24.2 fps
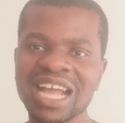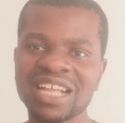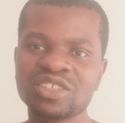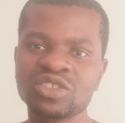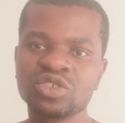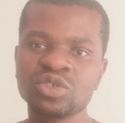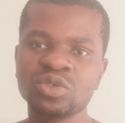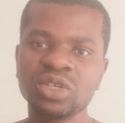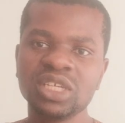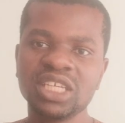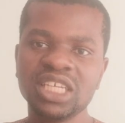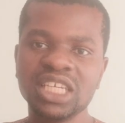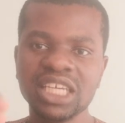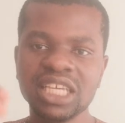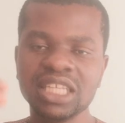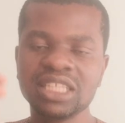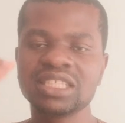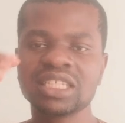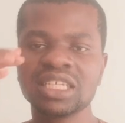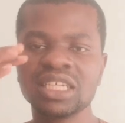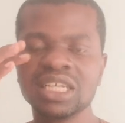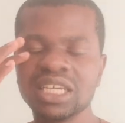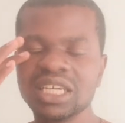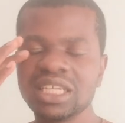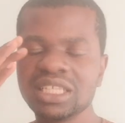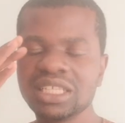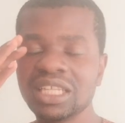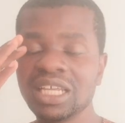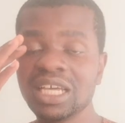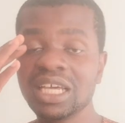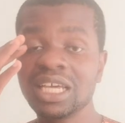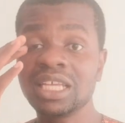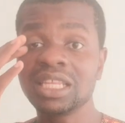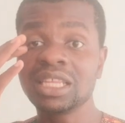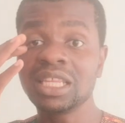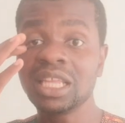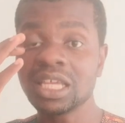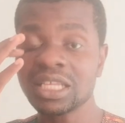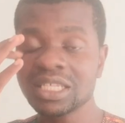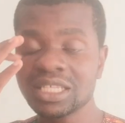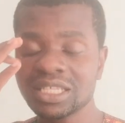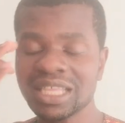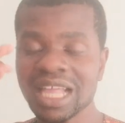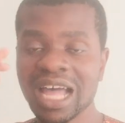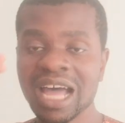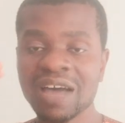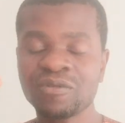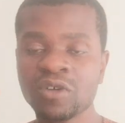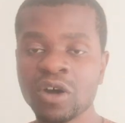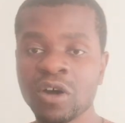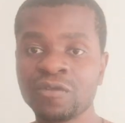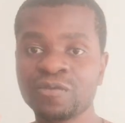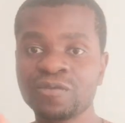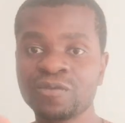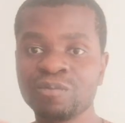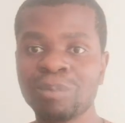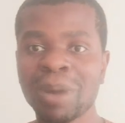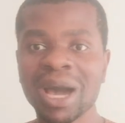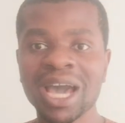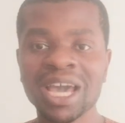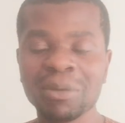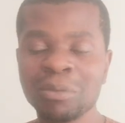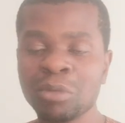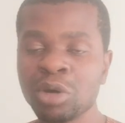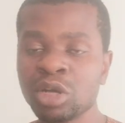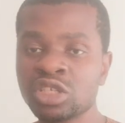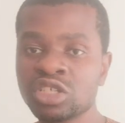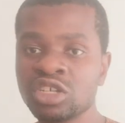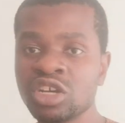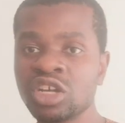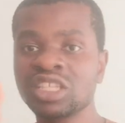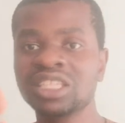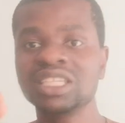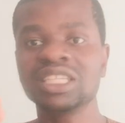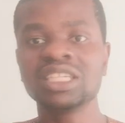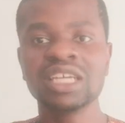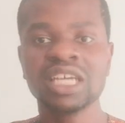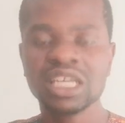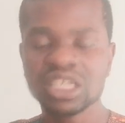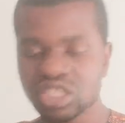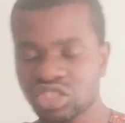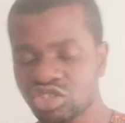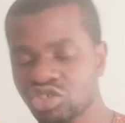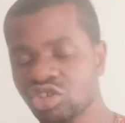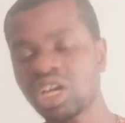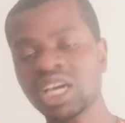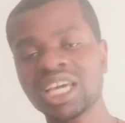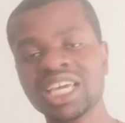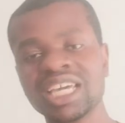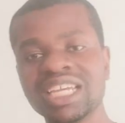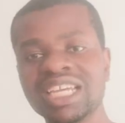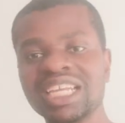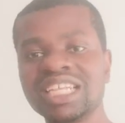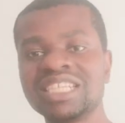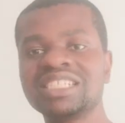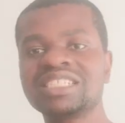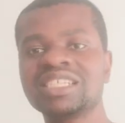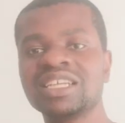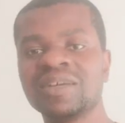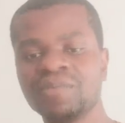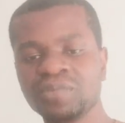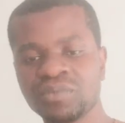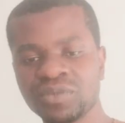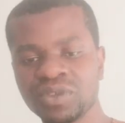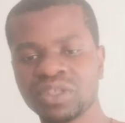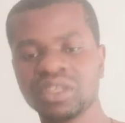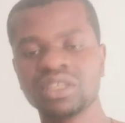had to hit the staff of Bayo Button, striking it